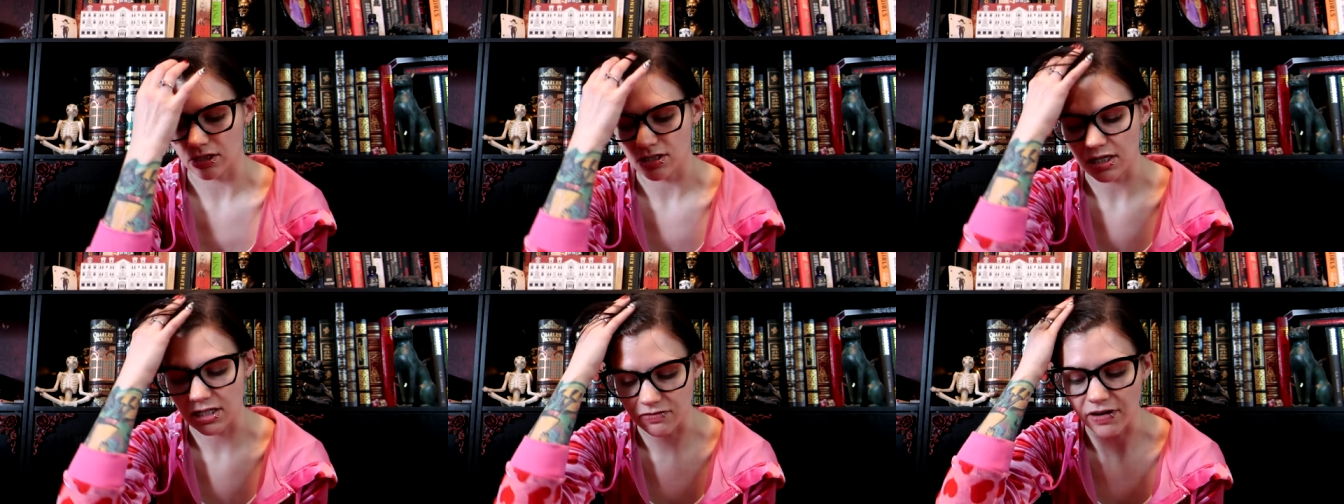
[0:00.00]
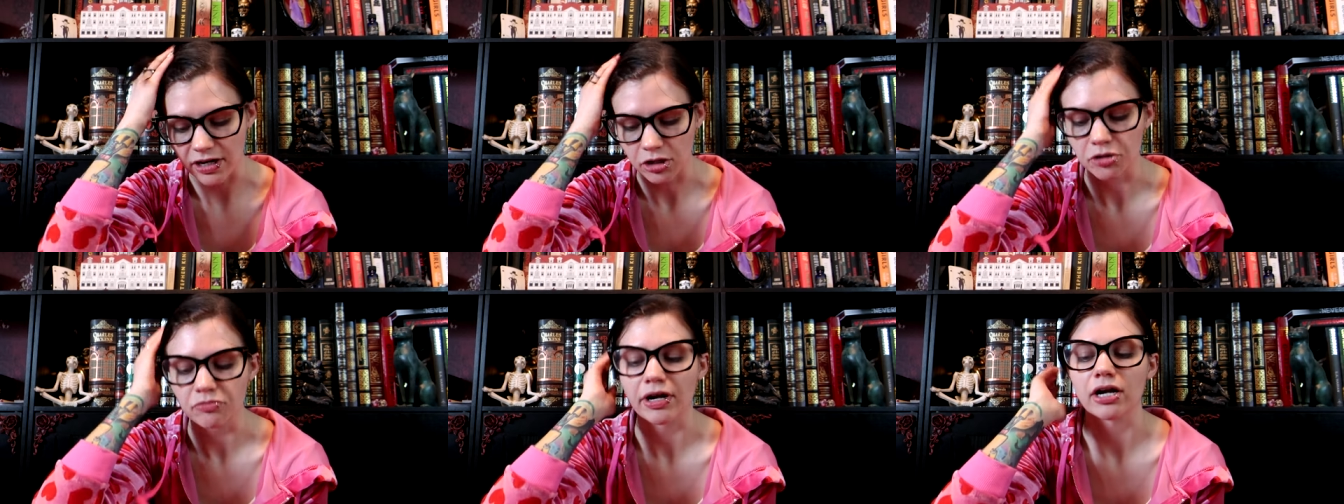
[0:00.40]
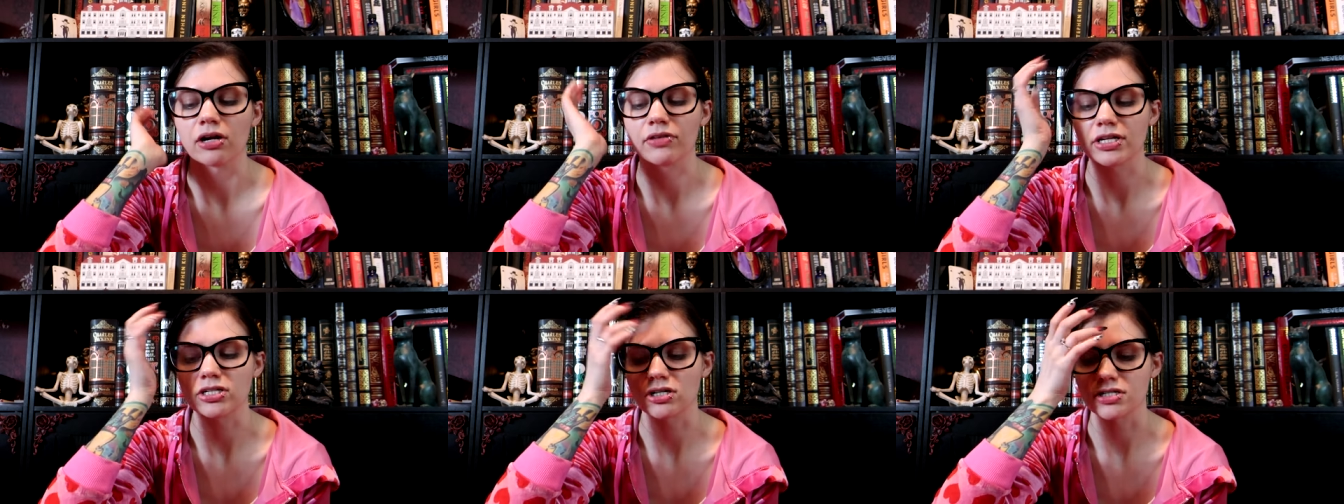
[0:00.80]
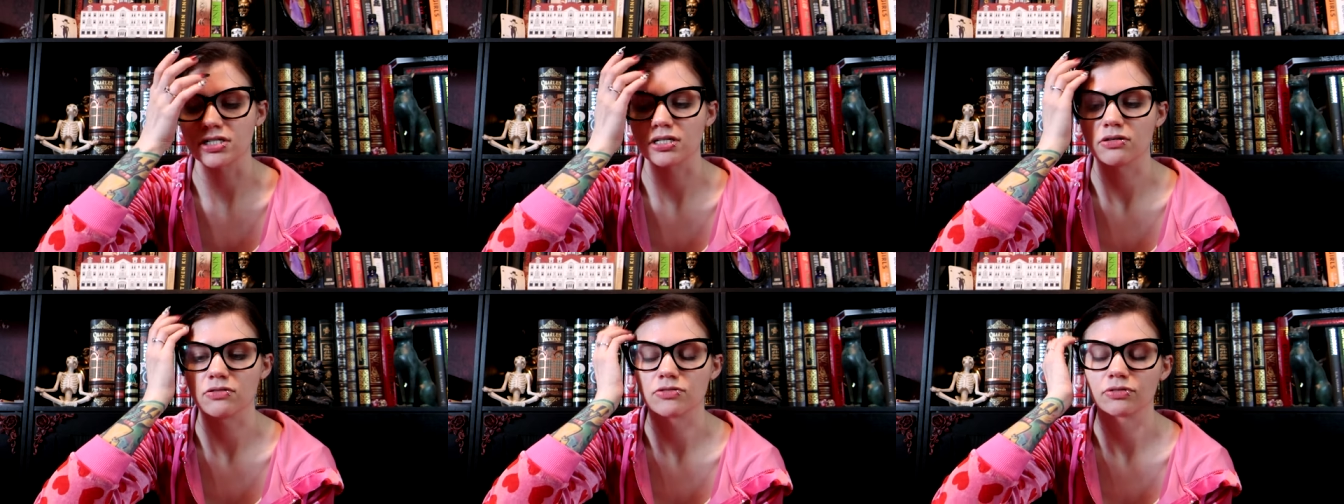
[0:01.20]
It's, it's very rare that
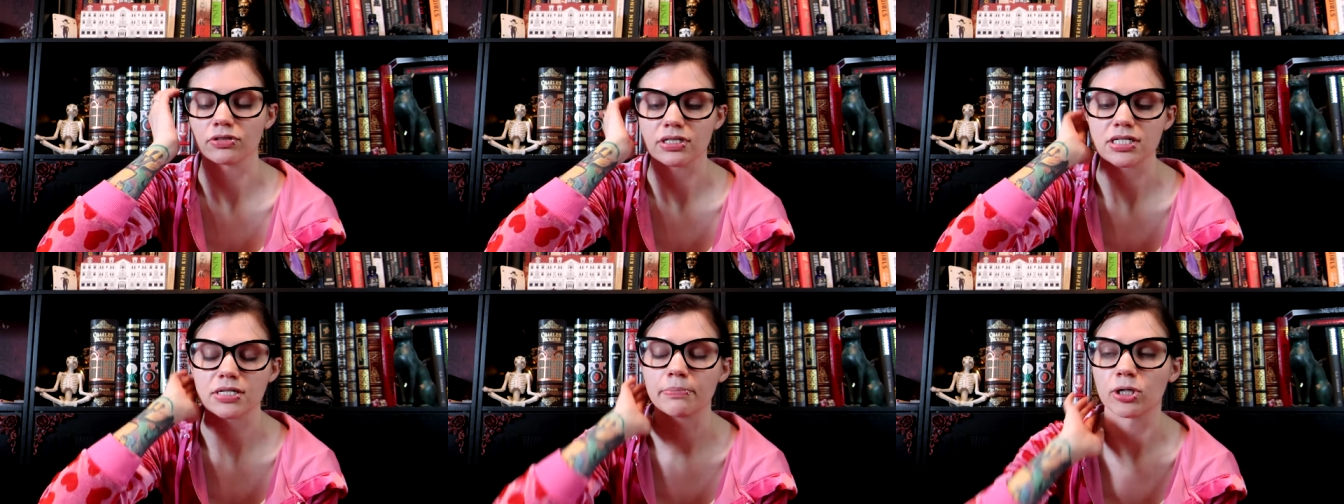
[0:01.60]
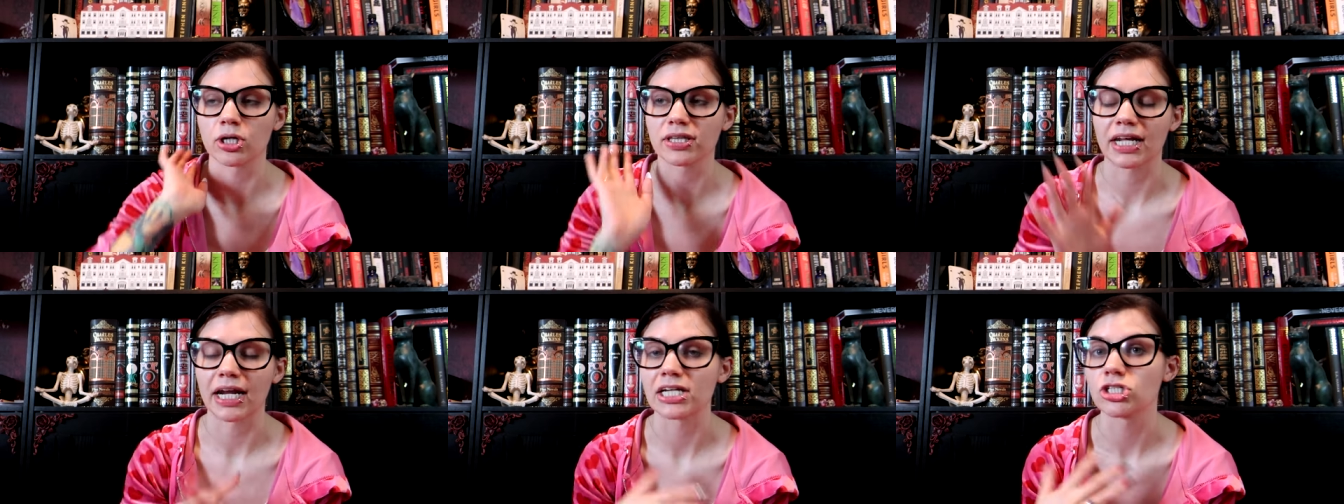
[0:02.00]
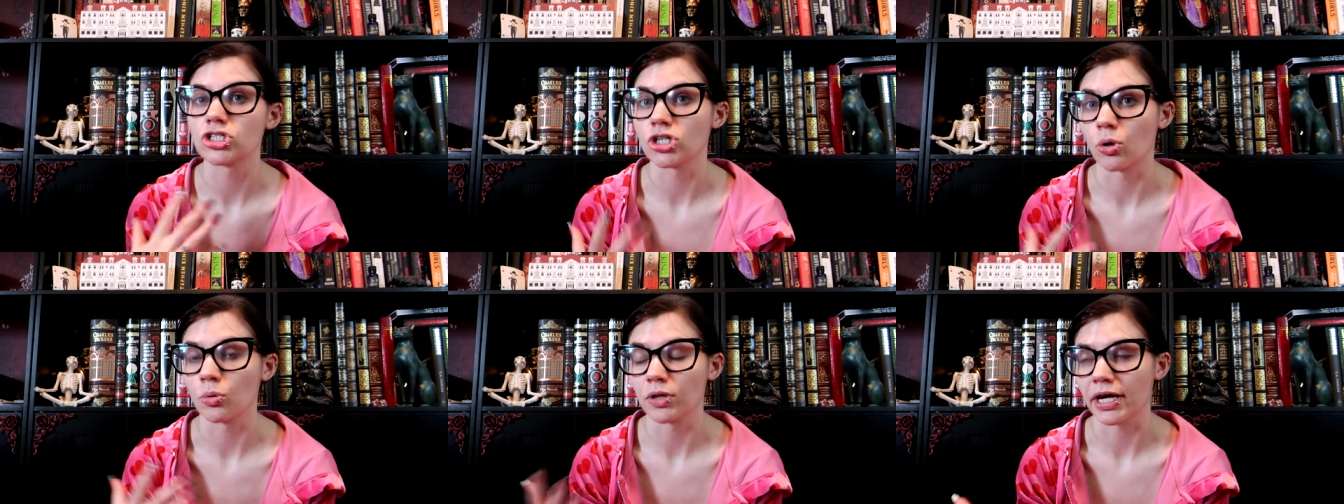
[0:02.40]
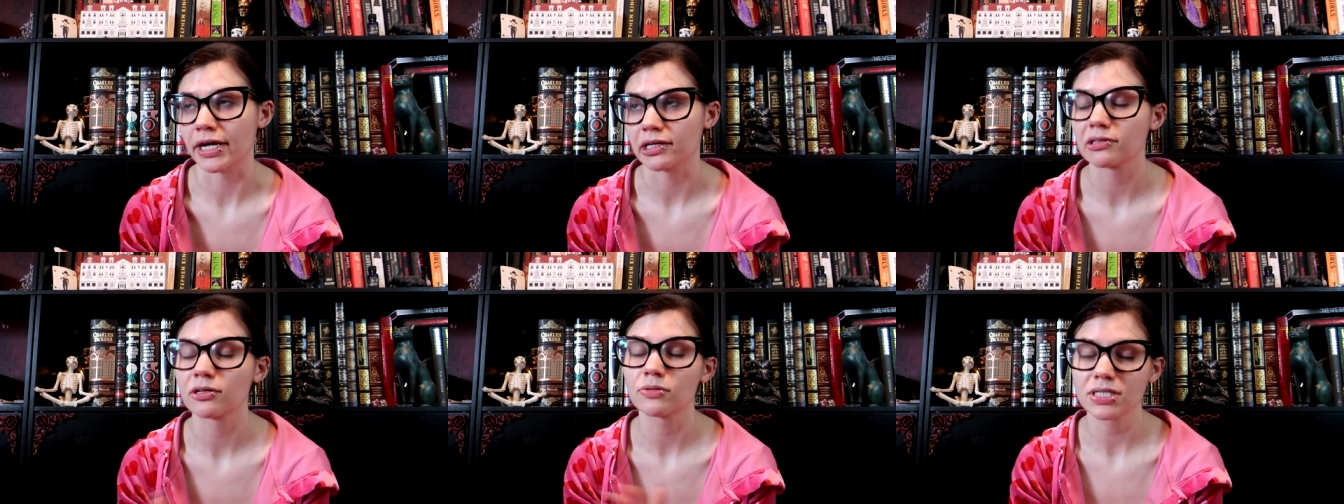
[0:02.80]
Darcy Coates released a book that I don't
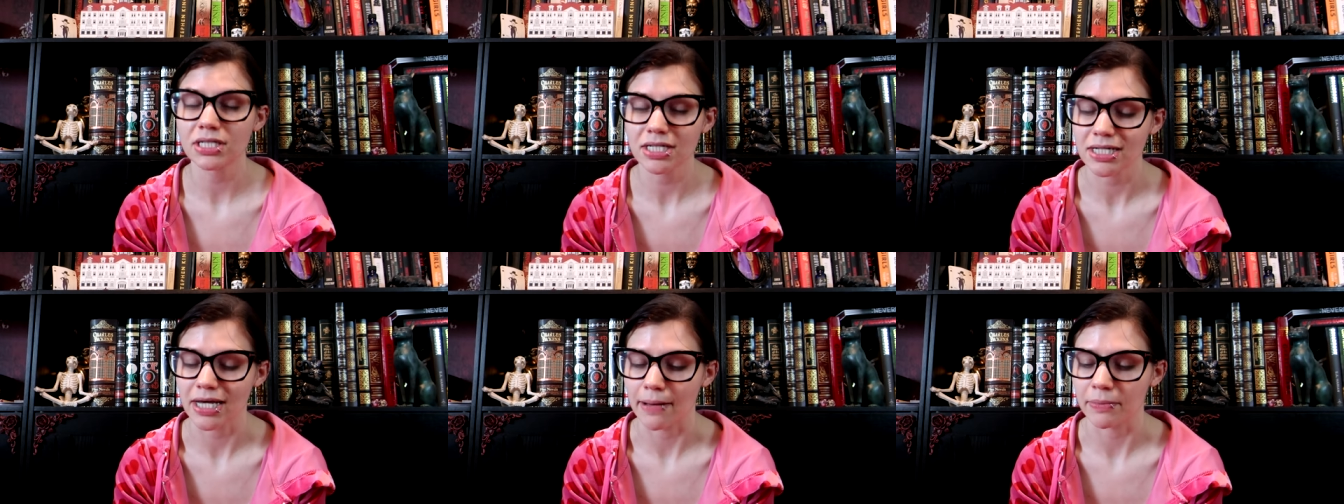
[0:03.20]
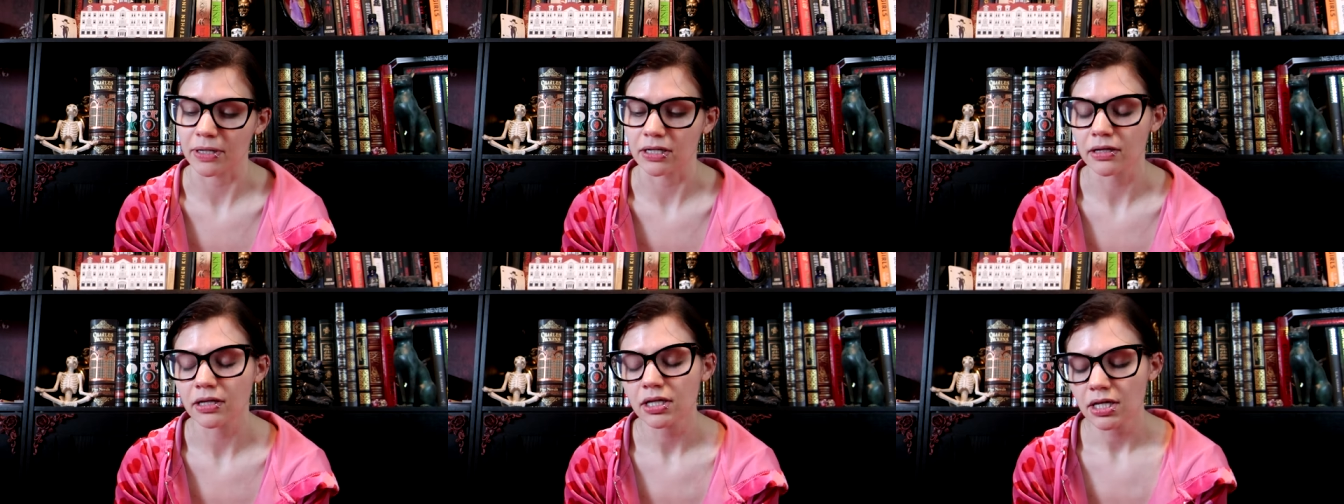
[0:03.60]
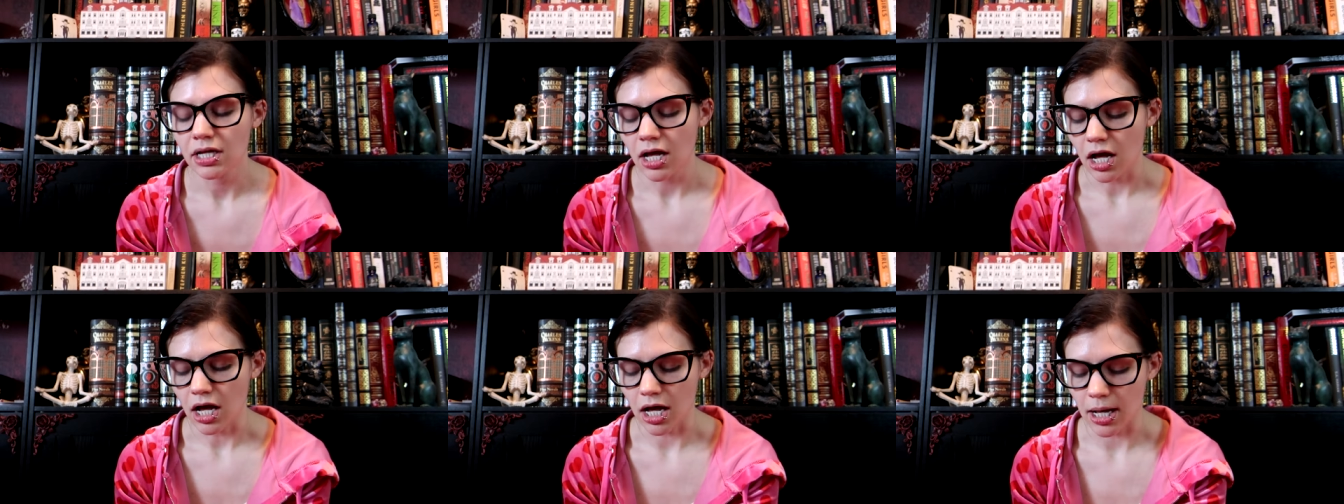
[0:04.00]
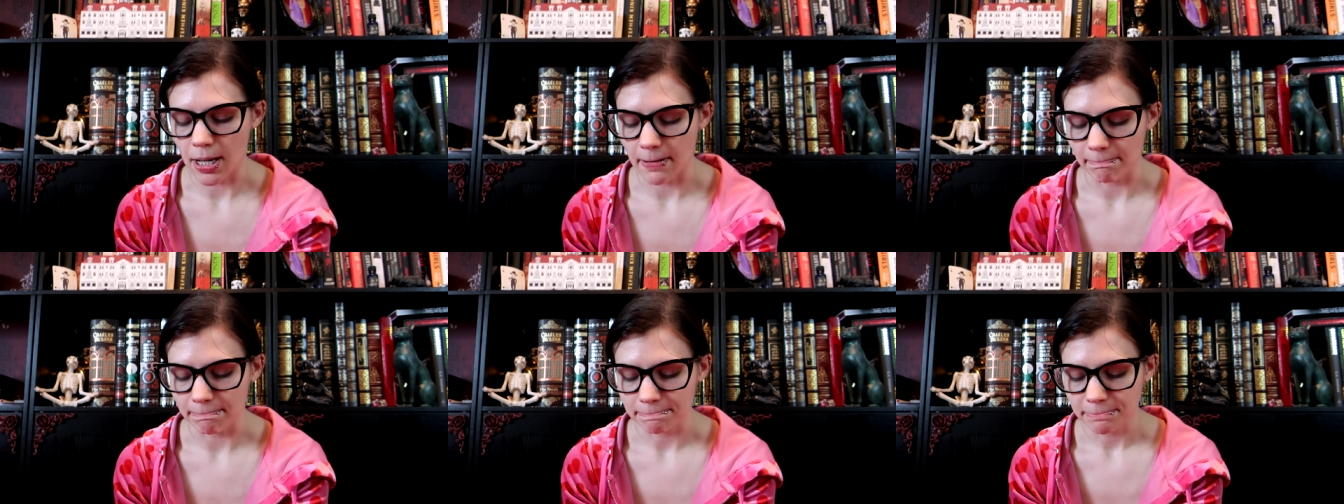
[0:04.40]
like, though it does happen.
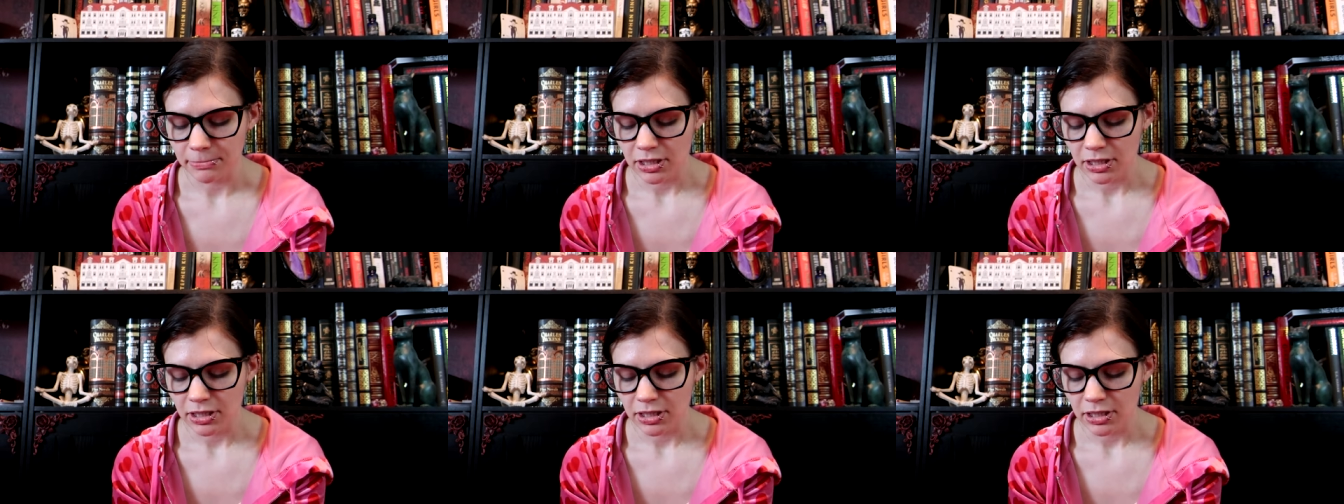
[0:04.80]
Um,